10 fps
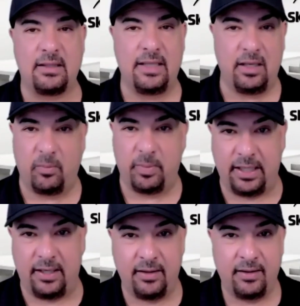And it's a
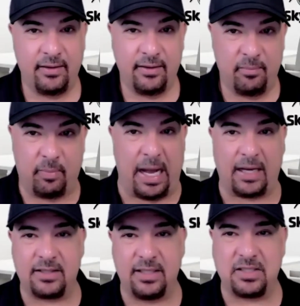little bitty
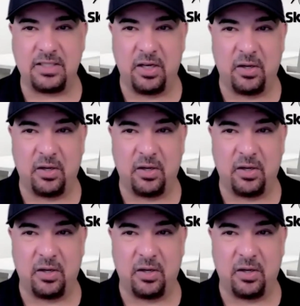box.